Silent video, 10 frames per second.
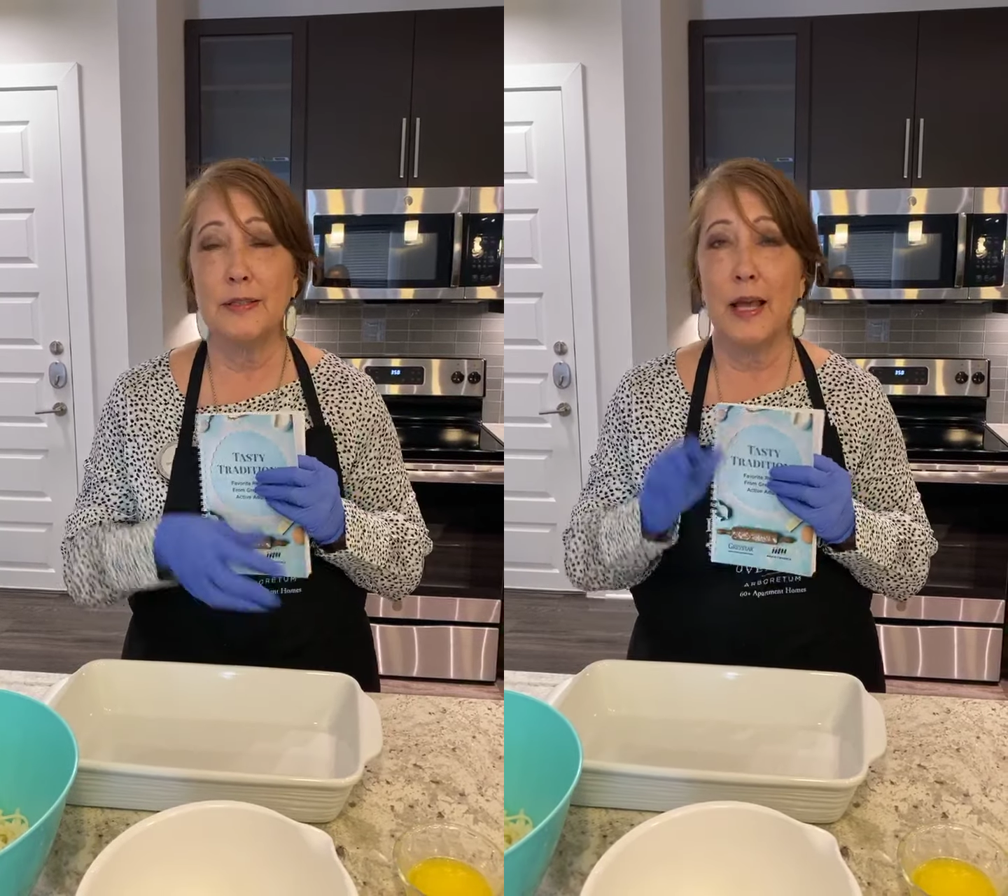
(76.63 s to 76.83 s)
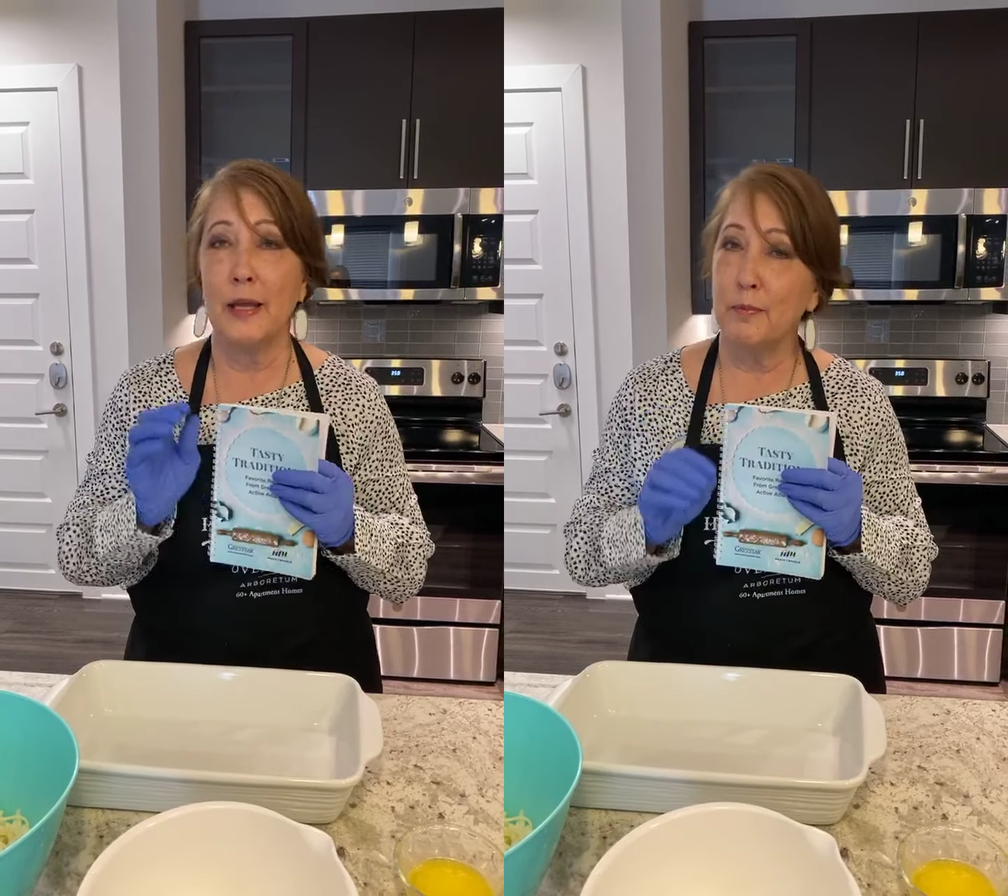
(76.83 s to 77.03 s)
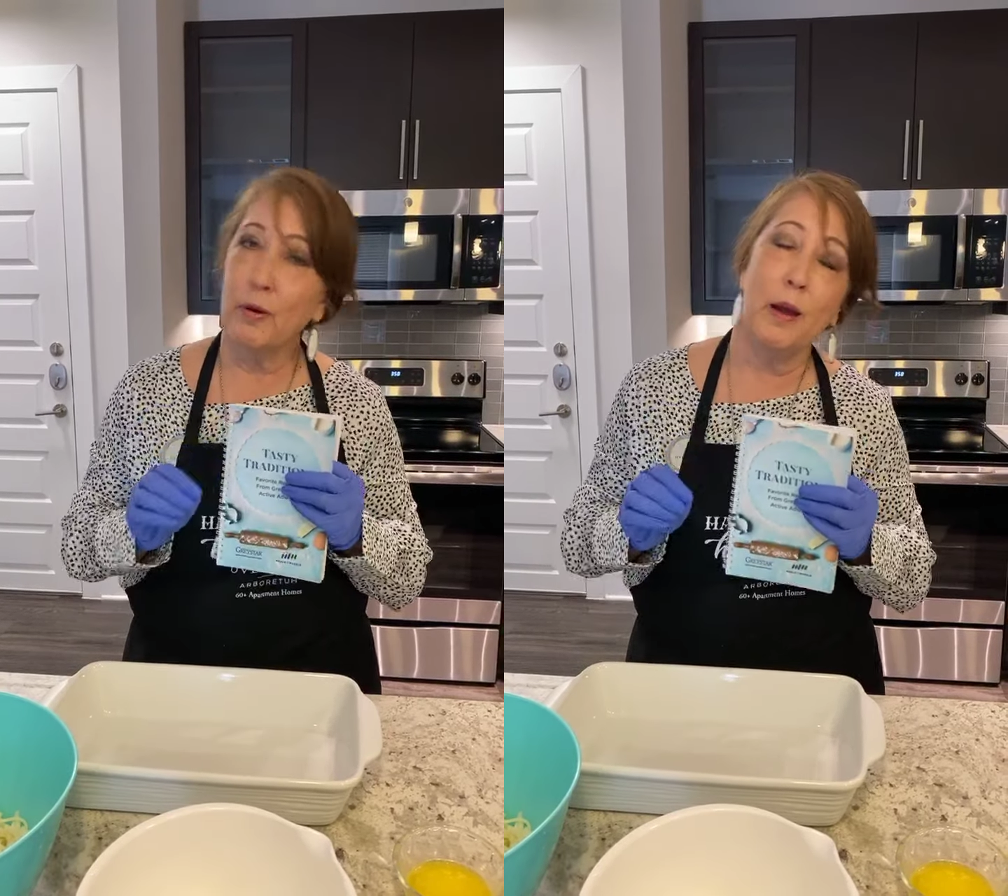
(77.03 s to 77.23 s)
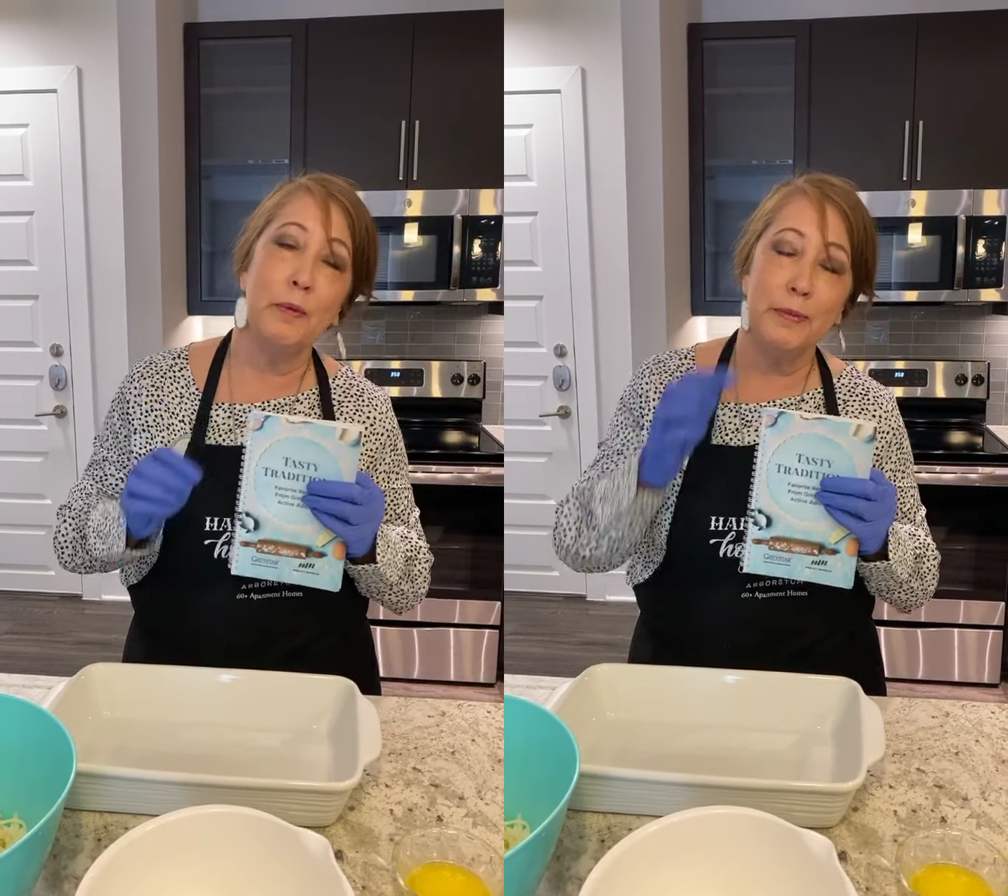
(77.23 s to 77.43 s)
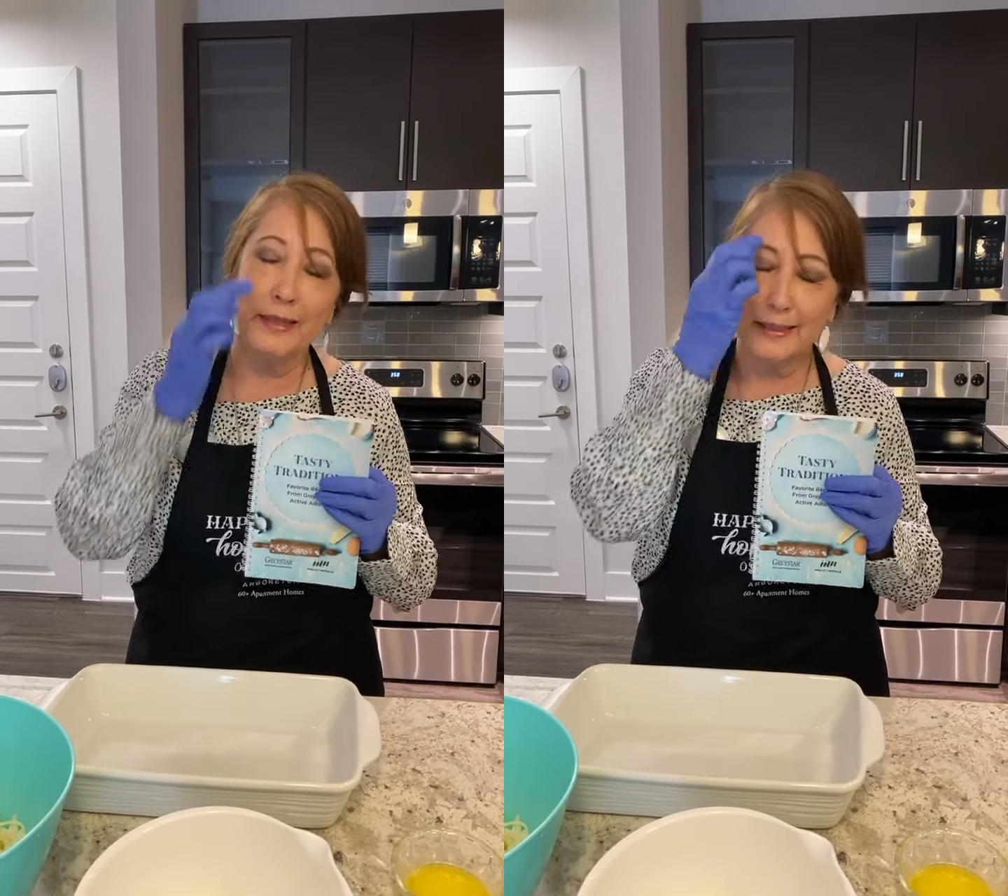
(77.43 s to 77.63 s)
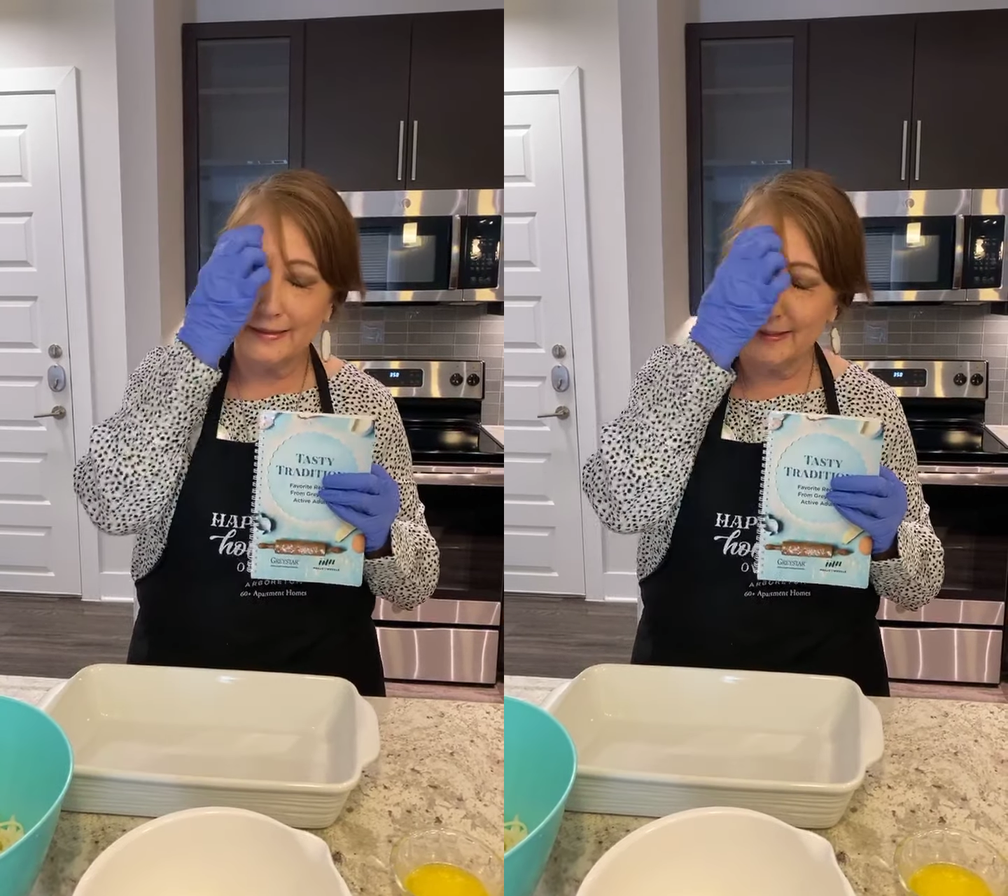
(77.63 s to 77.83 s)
I am probably a